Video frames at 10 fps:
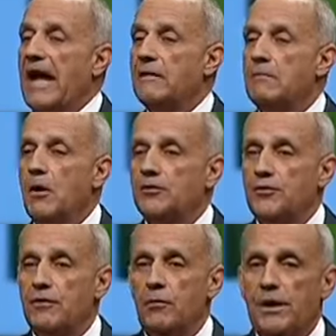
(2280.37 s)
and
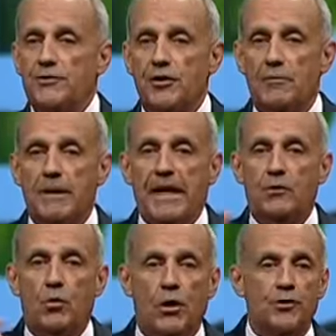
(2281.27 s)
most of which are
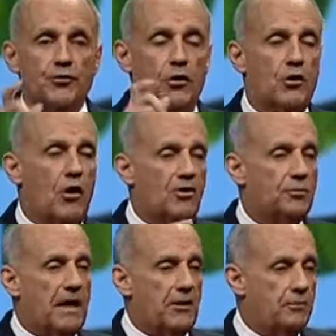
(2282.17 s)
made worse or
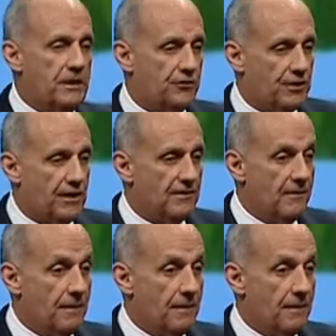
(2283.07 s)
caused by obesity.